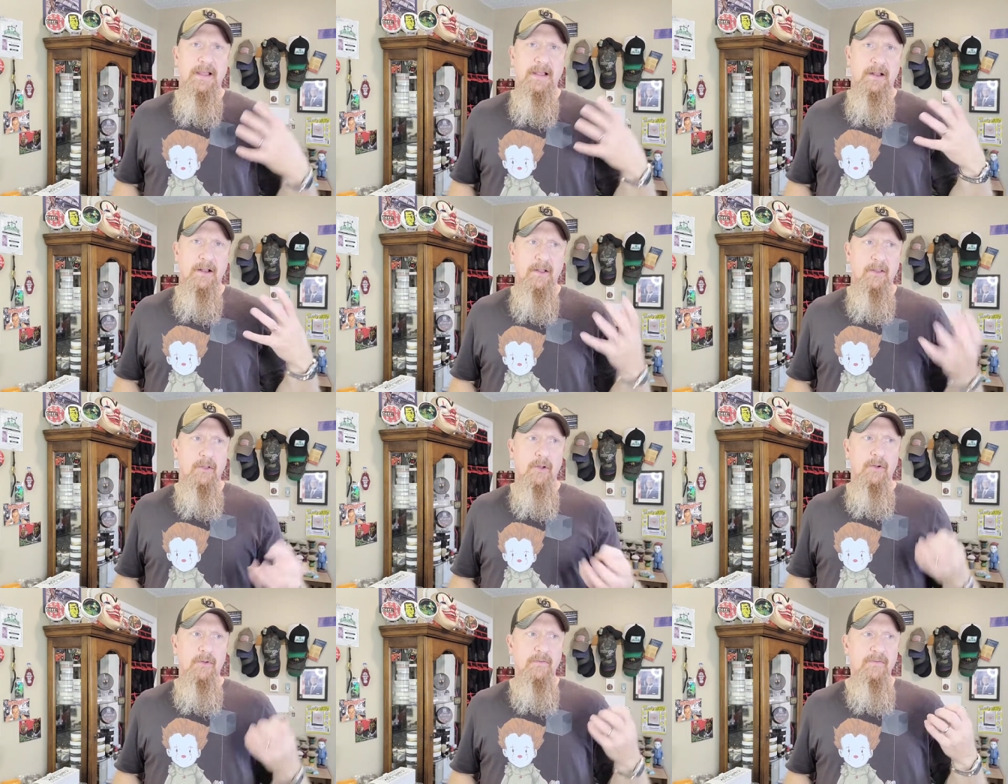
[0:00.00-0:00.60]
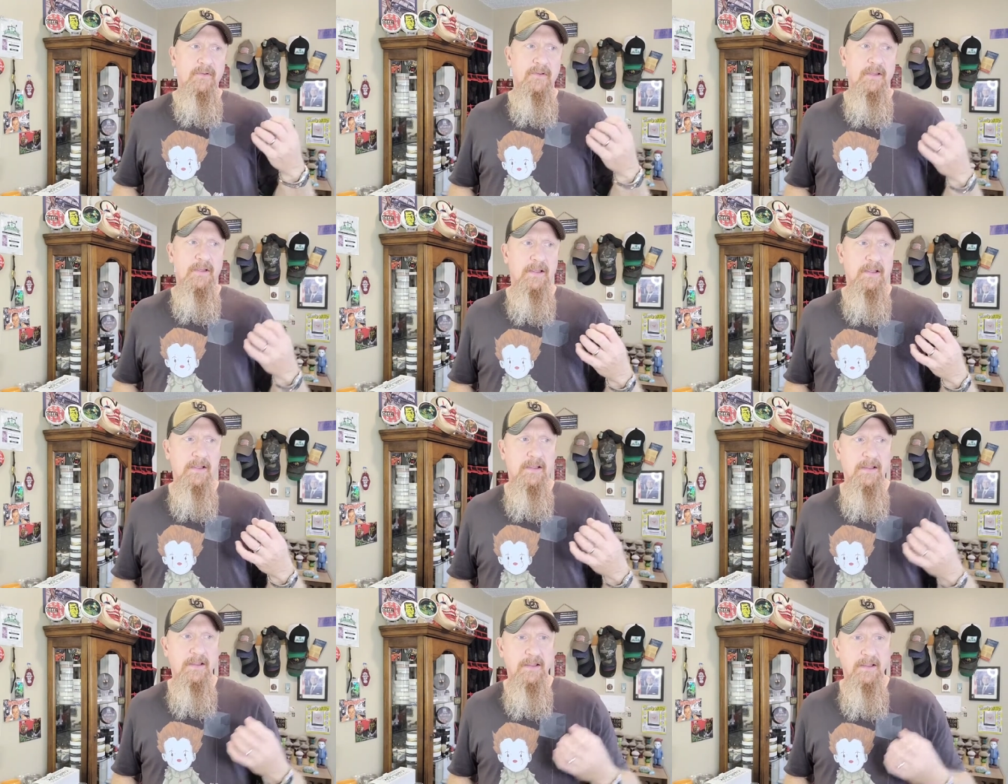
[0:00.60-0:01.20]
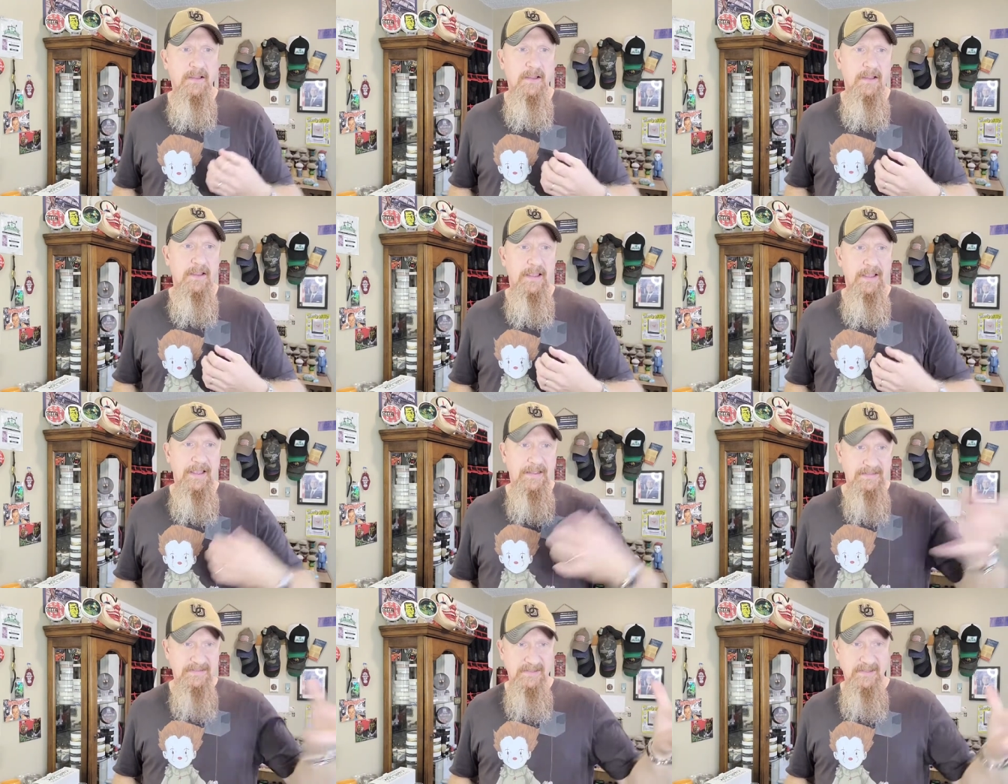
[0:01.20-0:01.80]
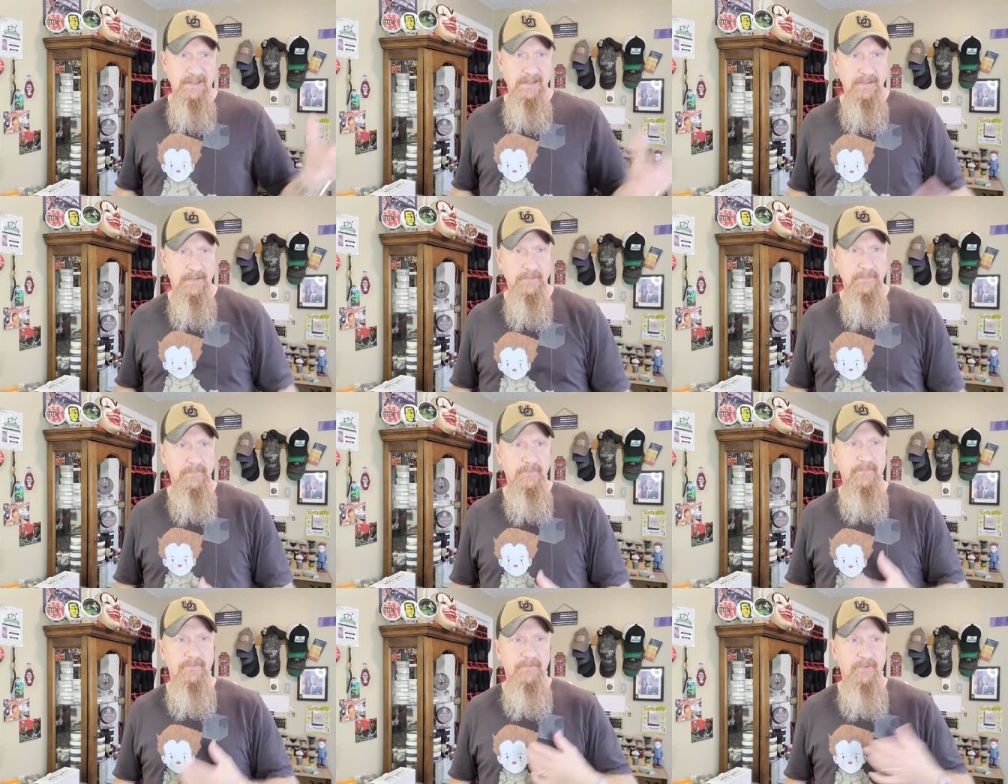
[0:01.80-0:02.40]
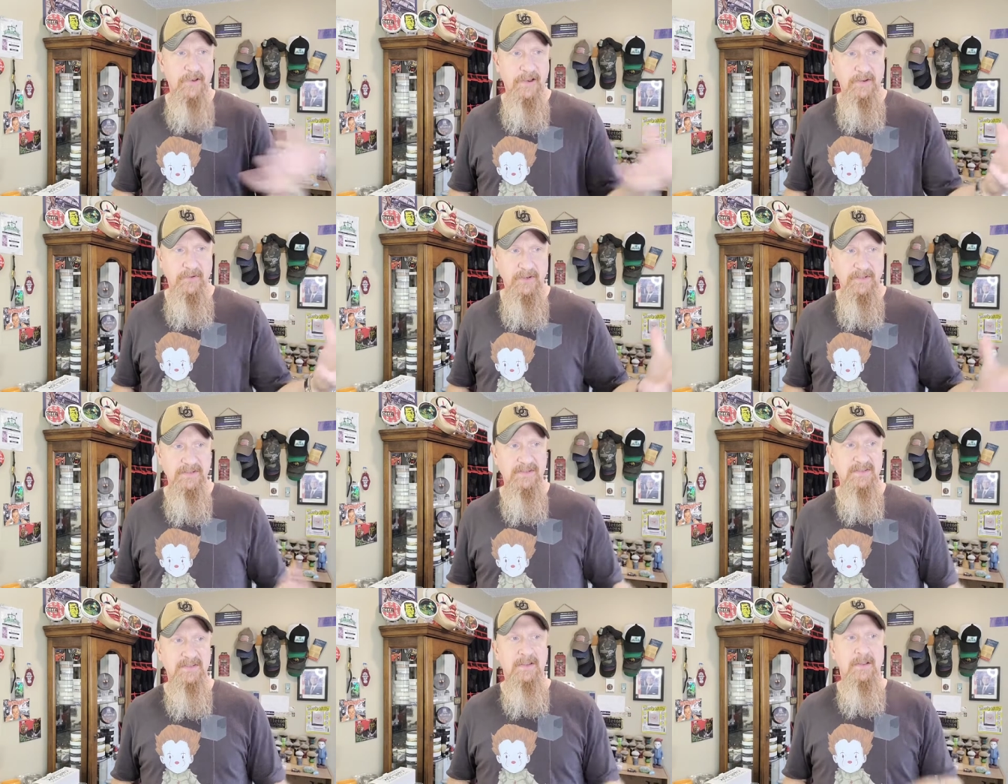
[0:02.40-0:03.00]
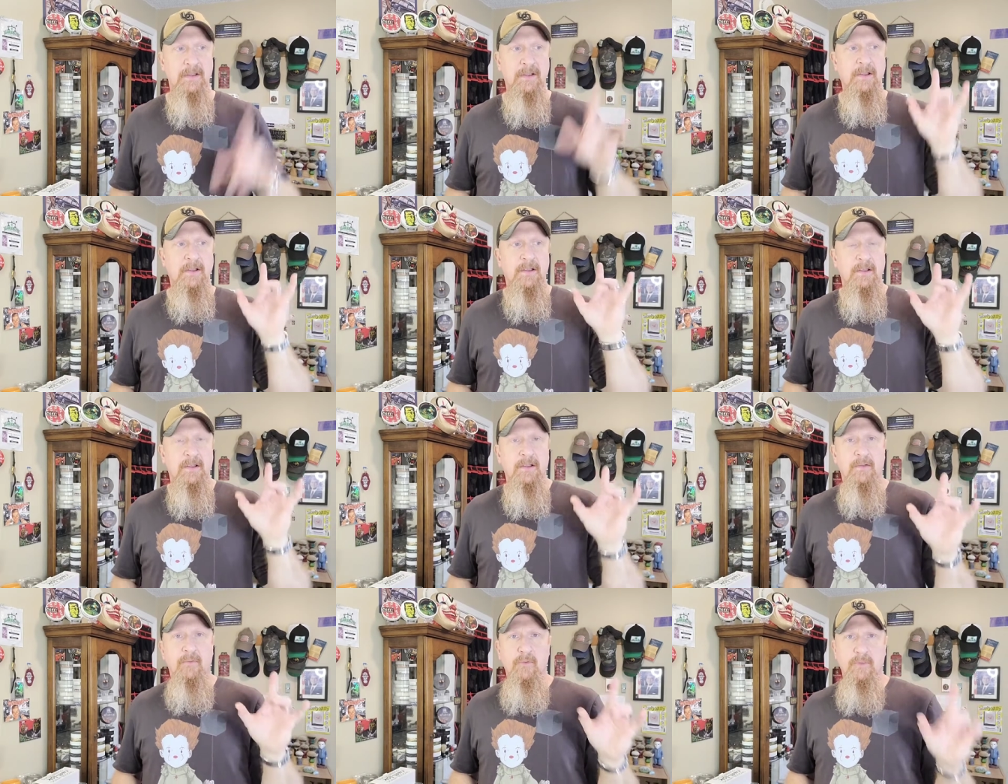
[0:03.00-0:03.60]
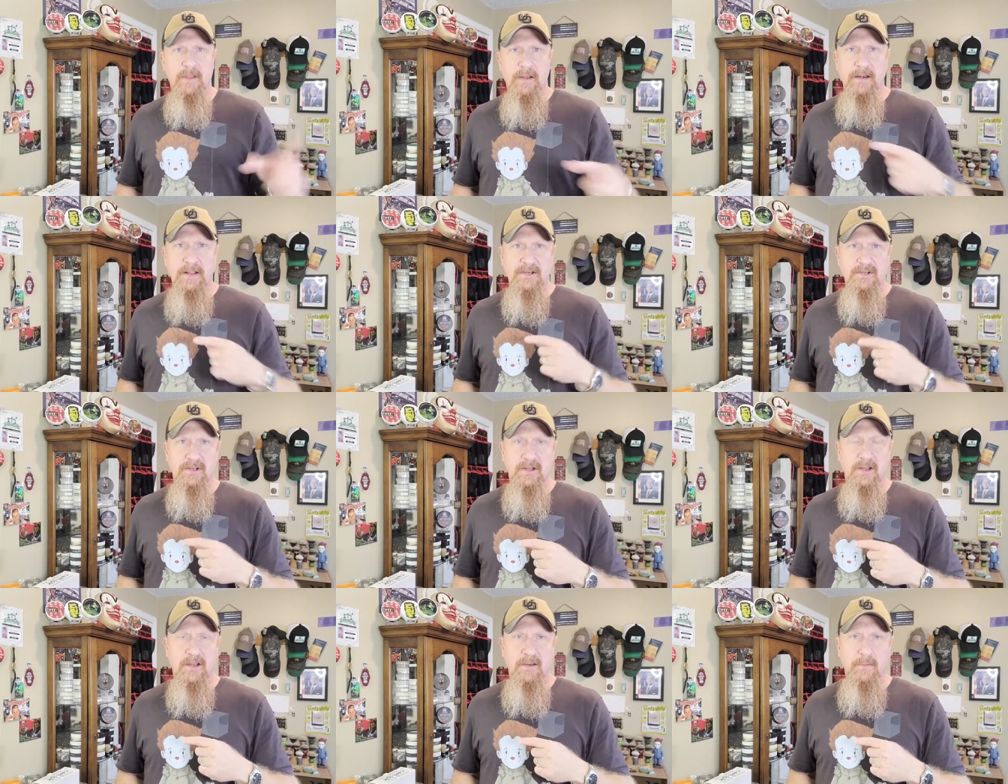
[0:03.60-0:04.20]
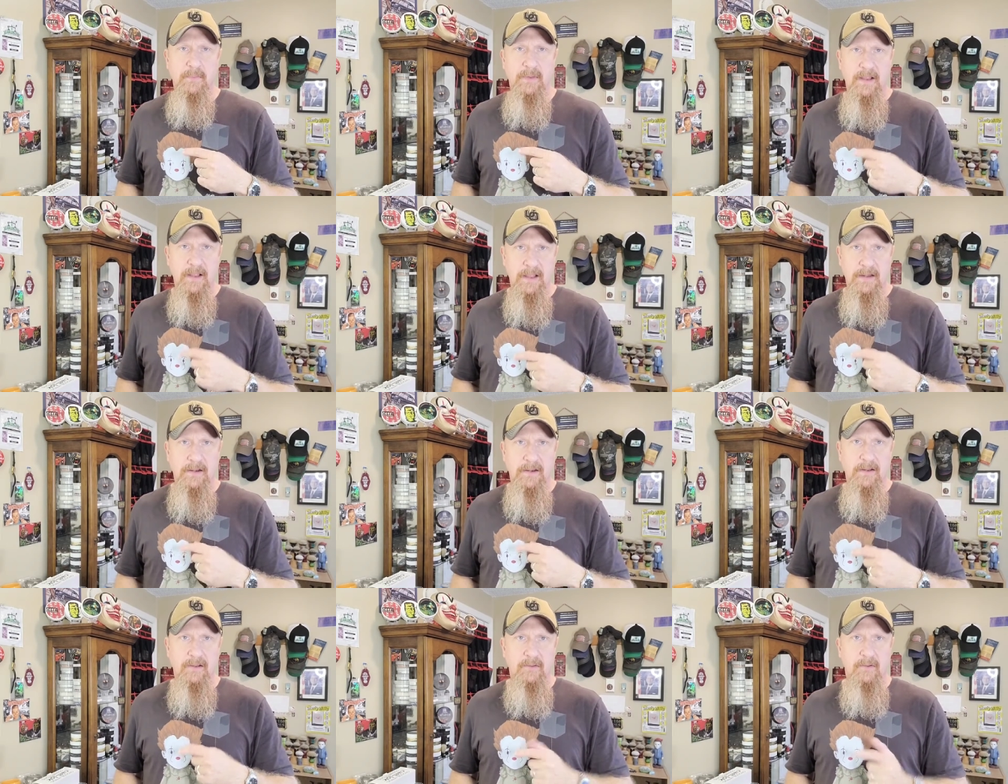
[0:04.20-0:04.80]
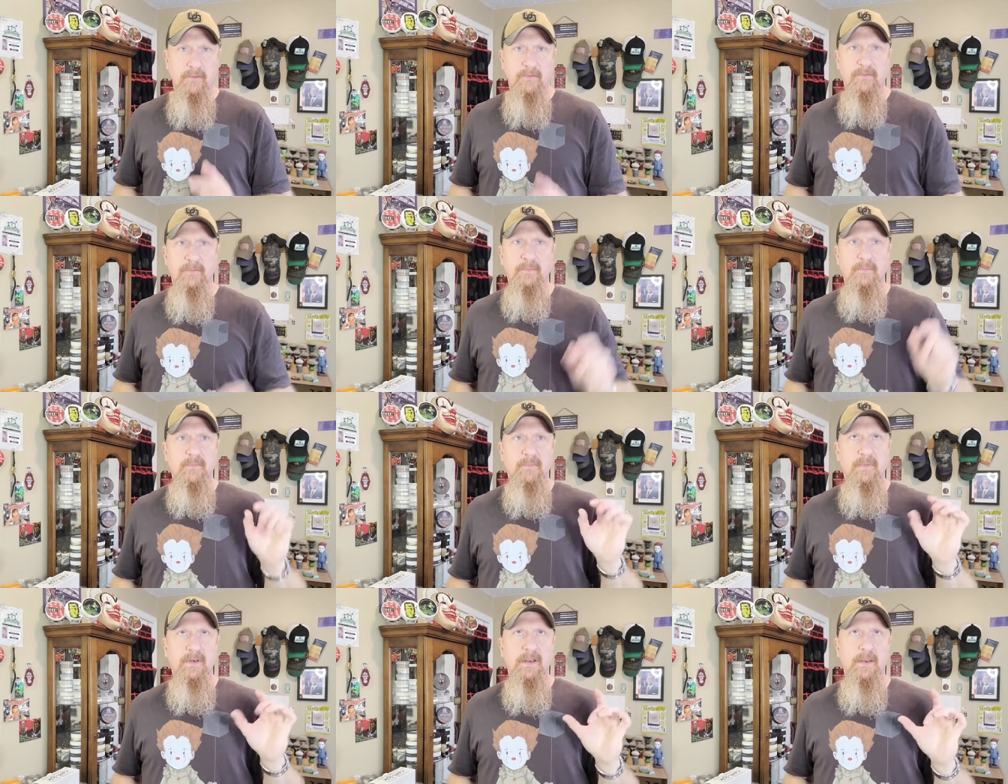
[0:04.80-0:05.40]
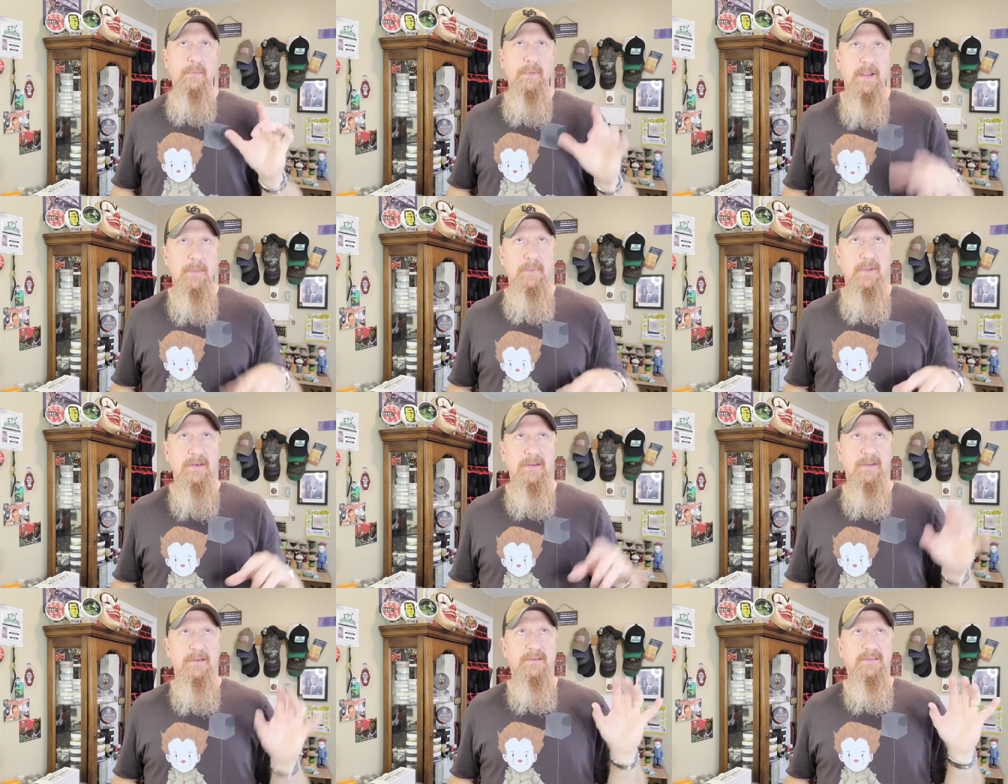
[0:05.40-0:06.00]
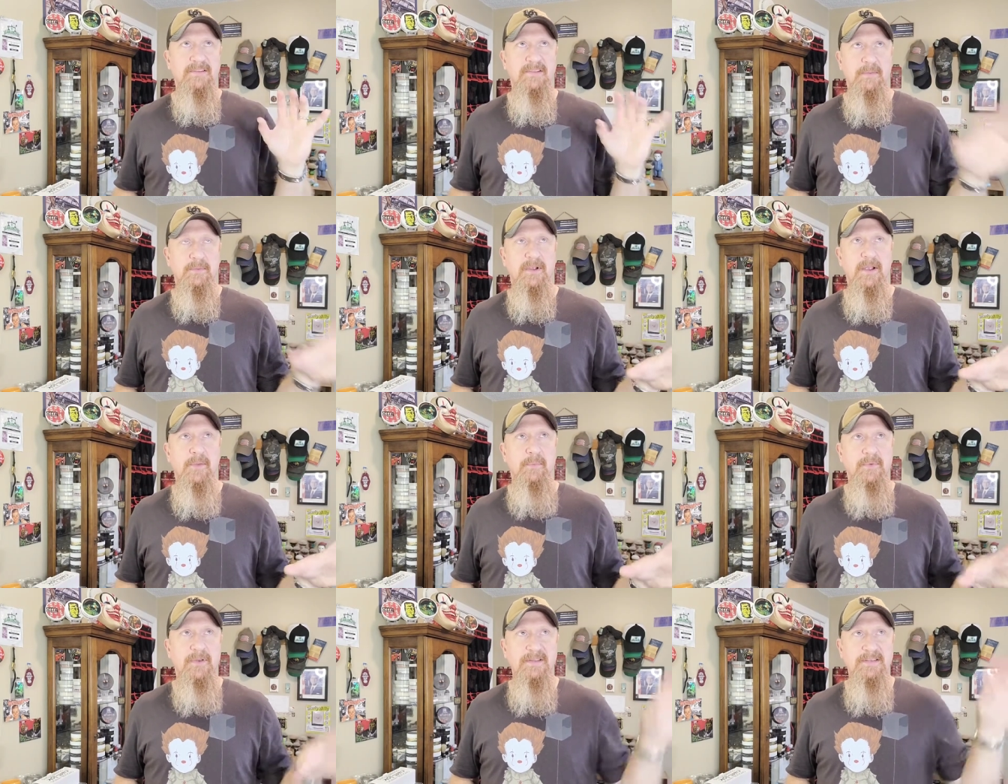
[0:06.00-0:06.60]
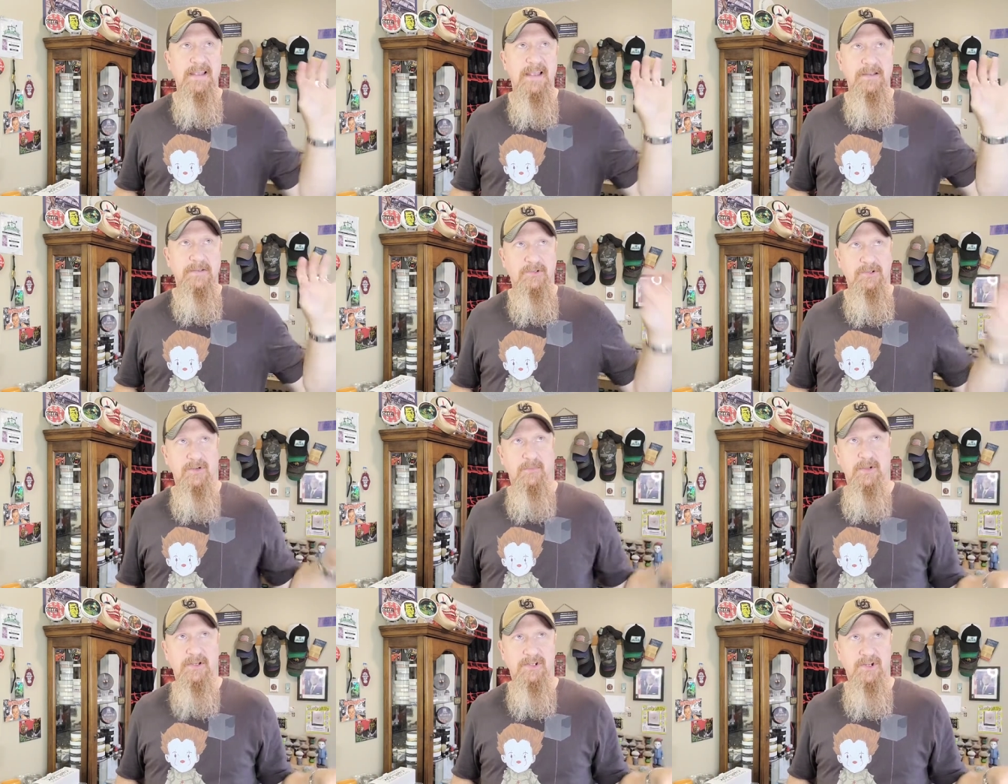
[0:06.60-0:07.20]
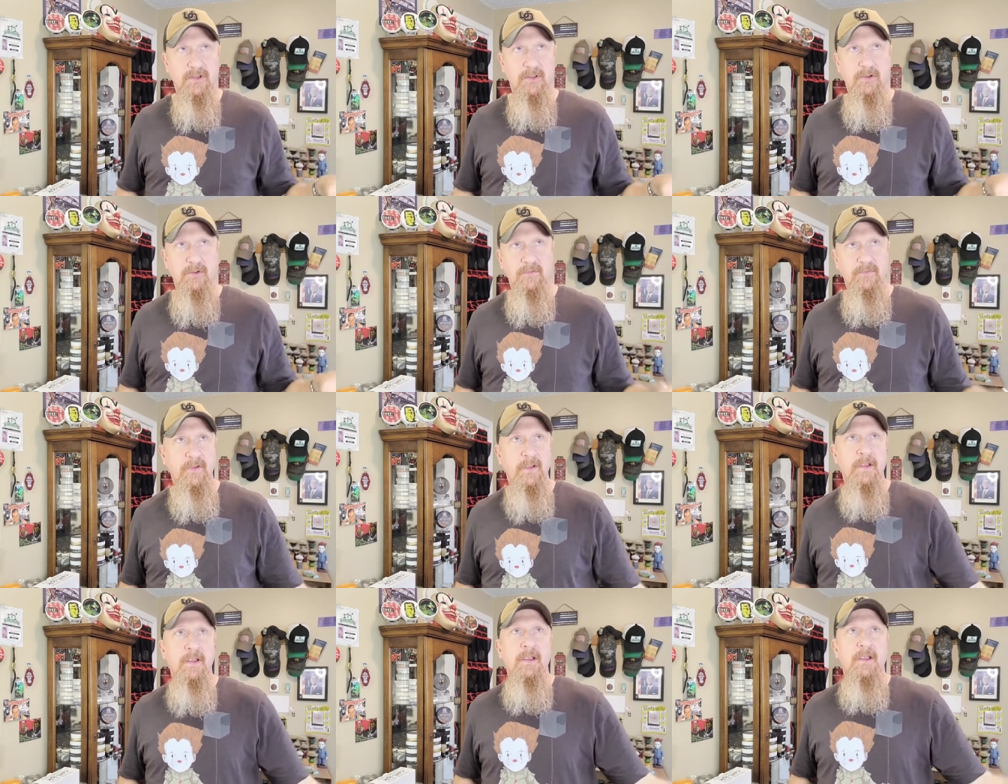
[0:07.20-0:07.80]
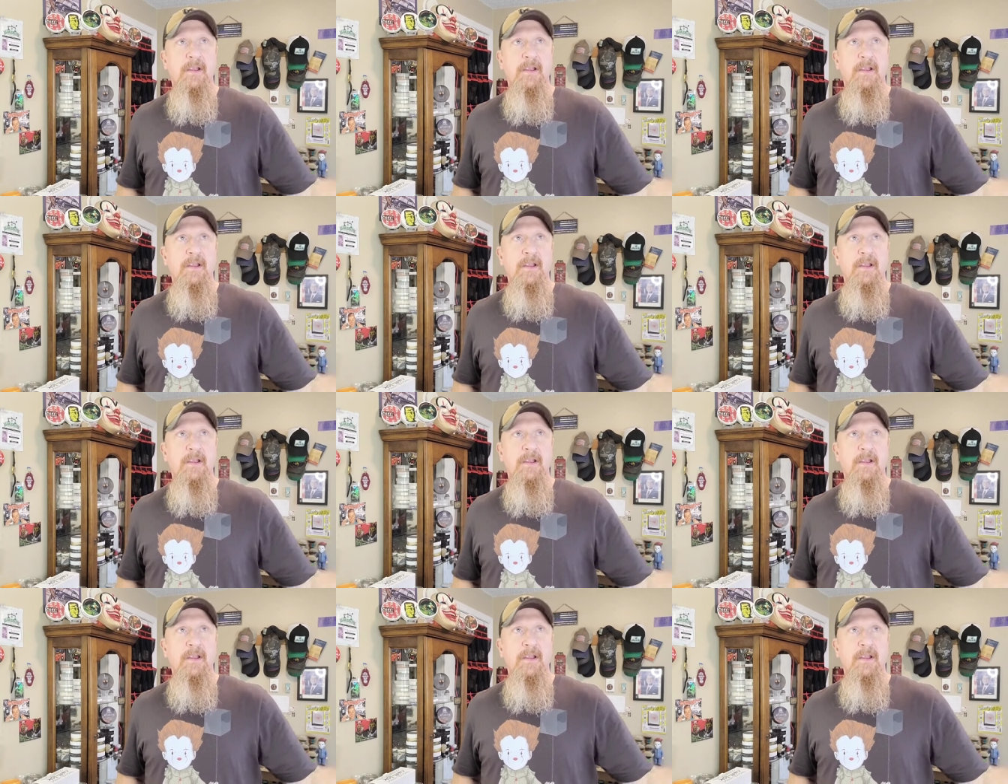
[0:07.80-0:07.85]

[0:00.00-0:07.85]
that clove-esque fragrance without actually adding clove. In my opinion, some companies add too much clove,